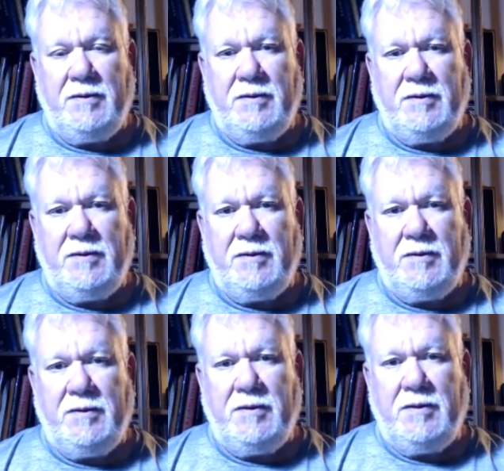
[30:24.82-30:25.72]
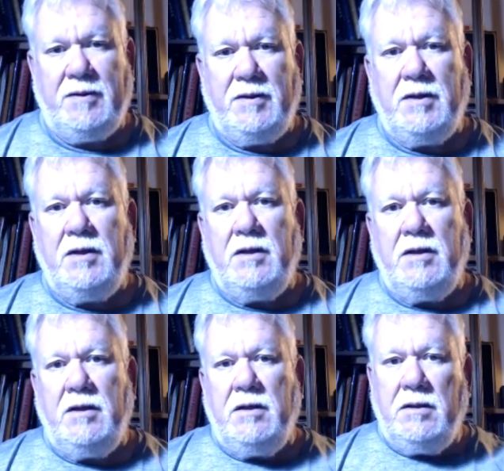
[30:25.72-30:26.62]

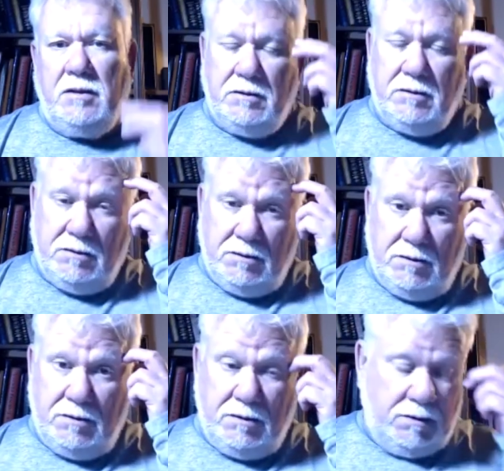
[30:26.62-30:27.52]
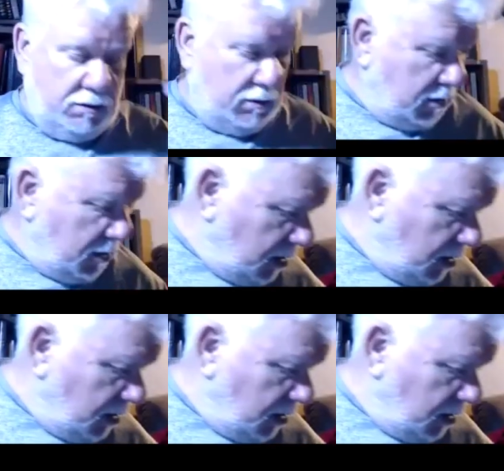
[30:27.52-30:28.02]
The person shown says nothing.